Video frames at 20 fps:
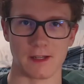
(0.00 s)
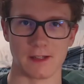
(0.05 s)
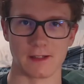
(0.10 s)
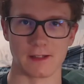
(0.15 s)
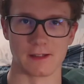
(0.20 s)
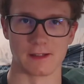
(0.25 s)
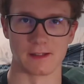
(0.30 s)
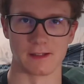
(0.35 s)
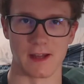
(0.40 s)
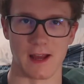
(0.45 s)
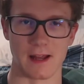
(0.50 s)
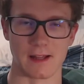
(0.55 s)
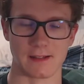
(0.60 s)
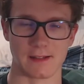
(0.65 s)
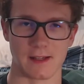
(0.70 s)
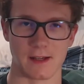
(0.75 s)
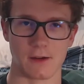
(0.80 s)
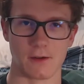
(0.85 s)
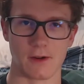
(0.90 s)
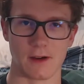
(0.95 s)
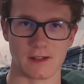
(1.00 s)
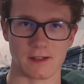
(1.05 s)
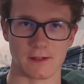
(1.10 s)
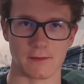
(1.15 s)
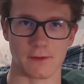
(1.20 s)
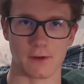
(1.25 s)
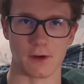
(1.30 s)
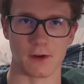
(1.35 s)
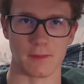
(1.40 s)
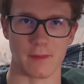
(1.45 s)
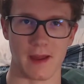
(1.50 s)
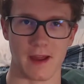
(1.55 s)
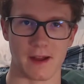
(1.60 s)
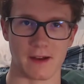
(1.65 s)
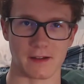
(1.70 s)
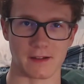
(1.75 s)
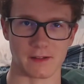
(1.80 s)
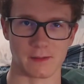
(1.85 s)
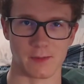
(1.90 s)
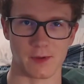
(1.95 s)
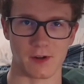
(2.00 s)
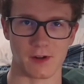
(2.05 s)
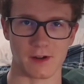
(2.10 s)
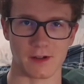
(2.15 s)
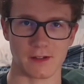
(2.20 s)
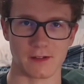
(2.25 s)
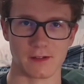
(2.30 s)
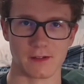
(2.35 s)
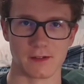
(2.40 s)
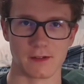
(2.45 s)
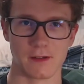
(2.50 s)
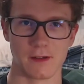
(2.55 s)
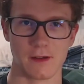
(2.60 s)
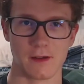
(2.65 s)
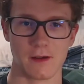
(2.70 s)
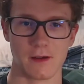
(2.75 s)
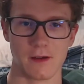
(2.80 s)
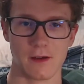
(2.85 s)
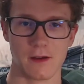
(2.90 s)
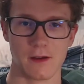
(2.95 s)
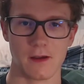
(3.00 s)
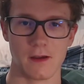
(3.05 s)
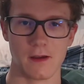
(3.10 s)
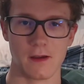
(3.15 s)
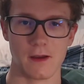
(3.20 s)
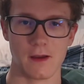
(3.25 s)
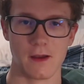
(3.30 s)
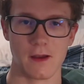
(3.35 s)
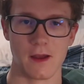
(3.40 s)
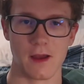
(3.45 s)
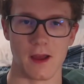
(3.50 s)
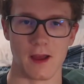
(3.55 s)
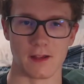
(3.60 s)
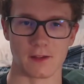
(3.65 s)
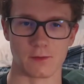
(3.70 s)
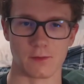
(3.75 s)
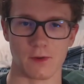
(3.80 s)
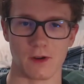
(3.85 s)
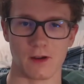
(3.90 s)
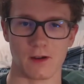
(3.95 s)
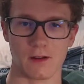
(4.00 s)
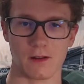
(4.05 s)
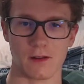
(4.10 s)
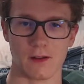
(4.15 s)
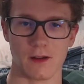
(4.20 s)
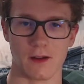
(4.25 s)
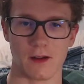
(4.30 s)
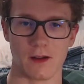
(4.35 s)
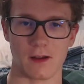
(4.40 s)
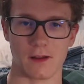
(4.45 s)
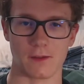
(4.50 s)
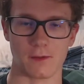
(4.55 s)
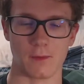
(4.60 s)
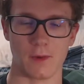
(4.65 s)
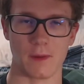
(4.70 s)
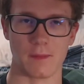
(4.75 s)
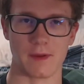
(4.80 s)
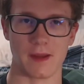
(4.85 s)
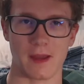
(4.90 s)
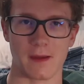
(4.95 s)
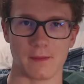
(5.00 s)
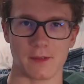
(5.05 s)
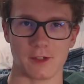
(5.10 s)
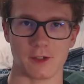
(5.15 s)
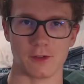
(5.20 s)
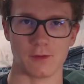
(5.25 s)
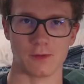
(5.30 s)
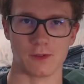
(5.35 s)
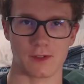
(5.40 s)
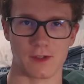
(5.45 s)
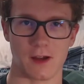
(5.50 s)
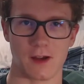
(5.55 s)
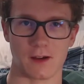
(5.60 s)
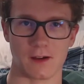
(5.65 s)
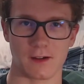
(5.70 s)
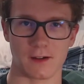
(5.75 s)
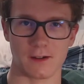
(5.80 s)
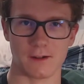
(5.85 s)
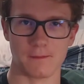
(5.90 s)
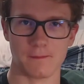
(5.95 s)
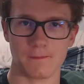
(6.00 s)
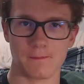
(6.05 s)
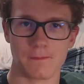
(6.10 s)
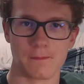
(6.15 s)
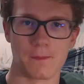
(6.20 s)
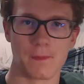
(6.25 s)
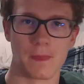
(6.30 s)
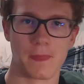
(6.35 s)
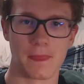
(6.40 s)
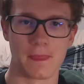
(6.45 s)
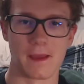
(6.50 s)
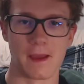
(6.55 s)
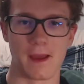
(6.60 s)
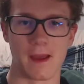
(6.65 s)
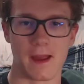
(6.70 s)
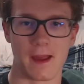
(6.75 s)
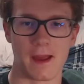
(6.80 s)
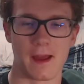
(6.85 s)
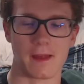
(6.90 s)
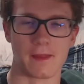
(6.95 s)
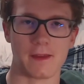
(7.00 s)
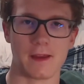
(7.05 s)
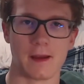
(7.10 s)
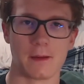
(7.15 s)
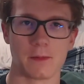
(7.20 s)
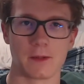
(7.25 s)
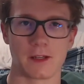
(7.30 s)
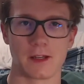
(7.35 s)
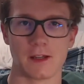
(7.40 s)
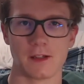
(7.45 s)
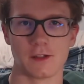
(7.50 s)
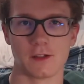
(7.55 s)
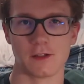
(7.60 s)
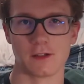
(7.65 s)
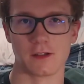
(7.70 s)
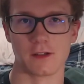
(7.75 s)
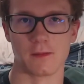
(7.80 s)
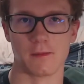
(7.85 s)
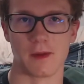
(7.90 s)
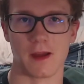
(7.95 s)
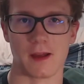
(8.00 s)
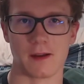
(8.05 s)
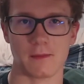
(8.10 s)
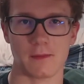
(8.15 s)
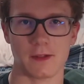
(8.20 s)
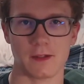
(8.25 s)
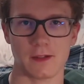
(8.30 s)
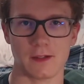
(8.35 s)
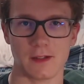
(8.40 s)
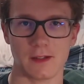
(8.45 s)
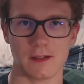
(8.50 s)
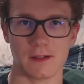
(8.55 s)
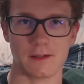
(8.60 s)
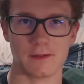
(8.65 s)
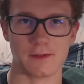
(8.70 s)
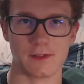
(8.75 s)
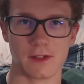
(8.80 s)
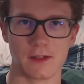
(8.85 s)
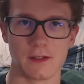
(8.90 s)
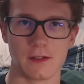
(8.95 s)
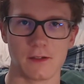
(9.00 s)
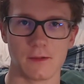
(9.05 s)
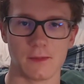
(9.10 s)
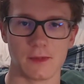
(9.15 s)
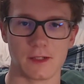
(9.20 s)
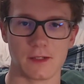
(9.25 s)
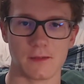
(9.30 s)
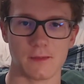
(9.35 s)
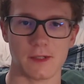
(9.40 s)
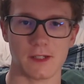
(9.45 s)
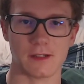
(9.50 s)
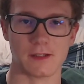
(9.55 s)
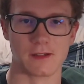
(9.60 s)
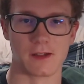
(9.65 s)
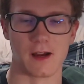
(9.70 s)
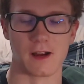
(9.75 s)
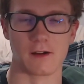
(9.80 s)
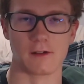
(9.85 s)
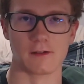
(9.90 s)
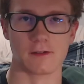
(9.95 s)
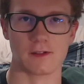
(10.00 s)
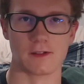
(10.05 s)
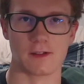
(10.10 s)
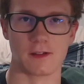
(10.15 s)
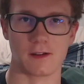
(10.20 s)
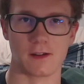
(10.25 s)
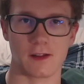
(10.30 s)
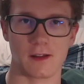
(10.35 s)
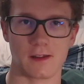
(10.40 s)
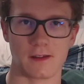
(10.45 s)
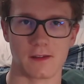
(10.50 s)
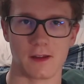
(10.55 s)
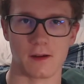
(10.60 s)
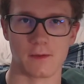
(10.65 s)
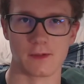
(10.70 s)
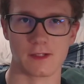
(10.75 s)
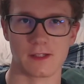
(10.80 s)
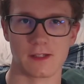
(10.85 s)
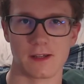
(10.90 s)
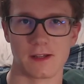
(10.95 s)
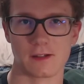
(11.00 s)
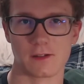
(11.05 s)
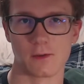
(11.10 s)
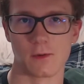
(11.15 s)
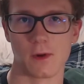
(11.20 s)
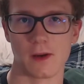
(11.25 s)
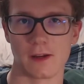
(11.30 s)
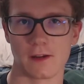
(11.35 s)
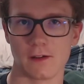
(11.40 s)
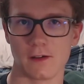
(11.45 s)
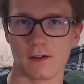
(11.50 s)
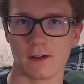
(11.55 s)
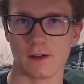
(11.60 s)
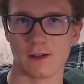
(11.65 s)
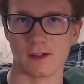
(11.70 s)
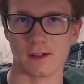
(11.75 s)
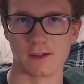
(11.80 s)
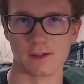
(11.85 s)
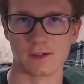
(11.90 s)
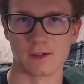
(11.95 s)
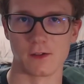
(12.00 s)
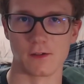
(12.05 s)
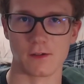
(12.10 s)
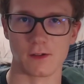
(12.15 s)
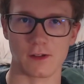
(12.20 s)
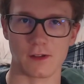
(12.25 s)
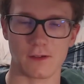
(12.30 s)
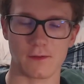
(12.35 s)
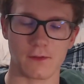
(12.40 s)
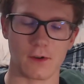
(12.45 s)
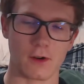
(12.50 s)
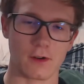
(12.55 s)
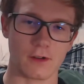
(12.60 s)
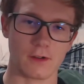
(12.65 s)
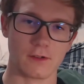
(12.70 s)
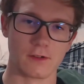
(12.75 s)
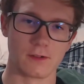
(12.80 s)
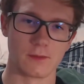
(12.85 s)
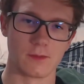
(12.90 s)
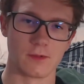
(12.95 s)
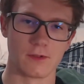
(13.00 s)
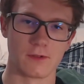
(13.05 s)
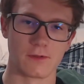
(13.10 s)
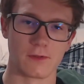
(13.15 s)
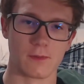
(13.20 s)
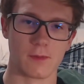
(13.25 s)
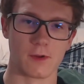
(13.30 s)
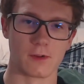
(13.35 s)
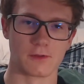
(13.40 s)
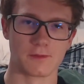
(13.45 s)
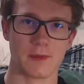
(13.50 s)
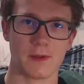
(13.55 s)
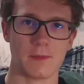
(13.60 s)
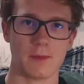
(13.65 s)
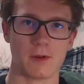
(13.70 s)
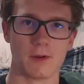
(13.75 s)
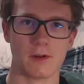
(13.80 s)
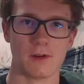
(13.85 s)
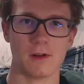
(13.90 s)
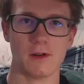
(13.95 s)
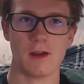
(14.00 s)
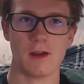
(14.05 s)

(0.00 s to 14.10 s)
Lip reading: stands out as a very bad experience. As well, the webcam issue was not good, and the application compatibility leaves a little bit to be desired still. I would say it's quite good, and it's certainly very usable for most people,